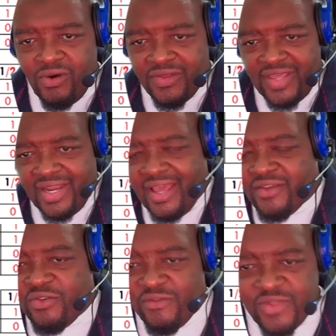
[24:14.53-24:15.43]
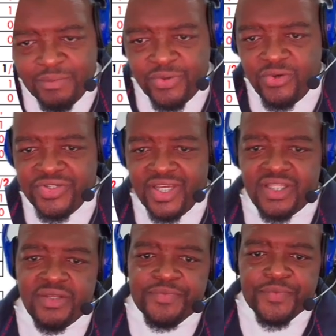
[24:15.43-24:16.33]
or the length of the
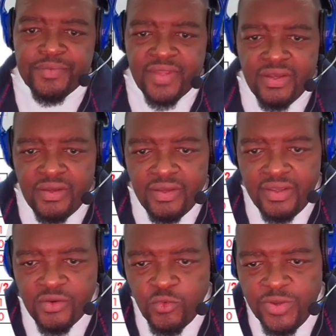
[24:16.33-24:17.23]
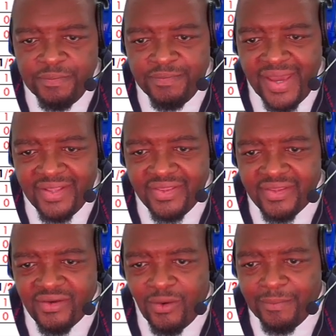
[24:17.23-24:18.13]
project. Equipment
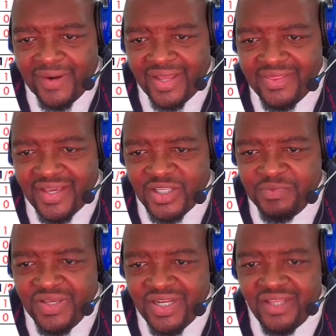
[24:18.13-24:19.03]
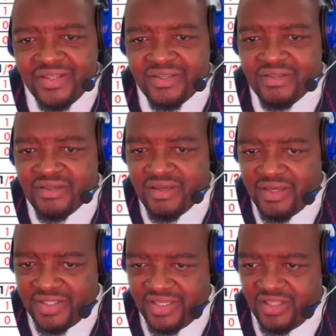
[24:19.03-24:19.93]
or plant experience,
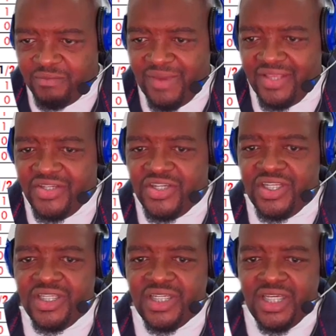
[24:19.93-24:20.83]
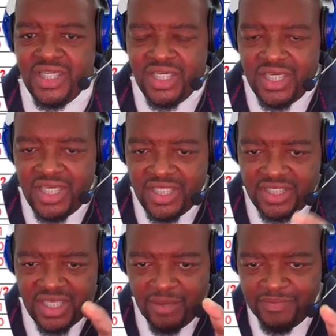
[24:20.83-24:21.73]
he did mention.
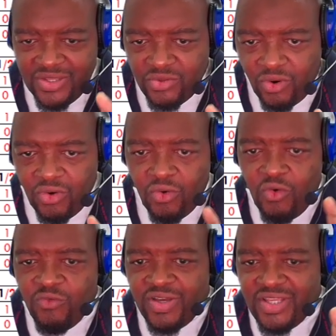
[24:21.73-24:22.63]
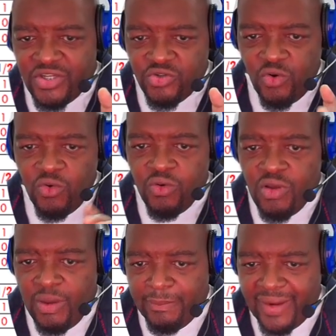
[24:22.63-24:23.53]
It's a bit all over the show.
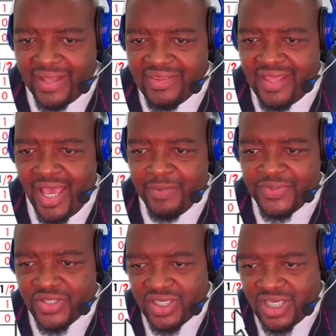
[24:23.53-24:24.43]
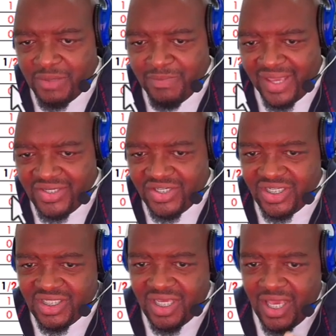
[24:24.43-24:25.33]
Plant types, he
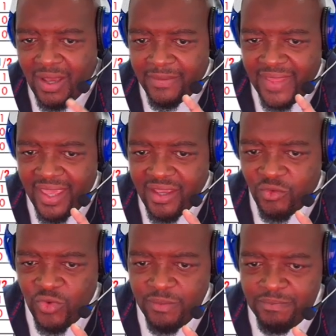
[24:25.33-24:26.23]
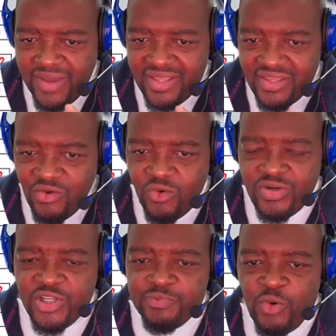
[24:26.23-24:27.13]
mentioned. The equipment, he
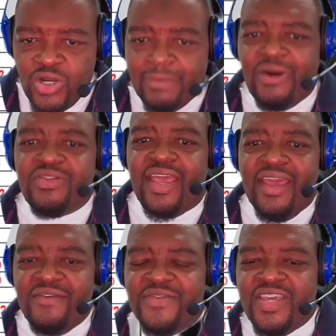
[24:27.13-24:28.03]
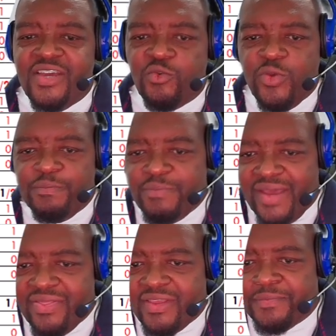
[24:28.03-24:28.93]
only spoke about heavy
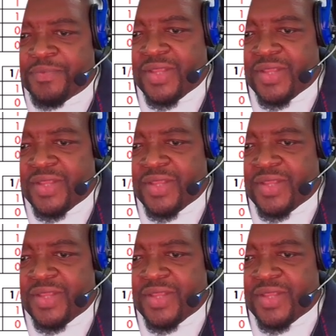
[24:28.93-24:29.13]
equipment,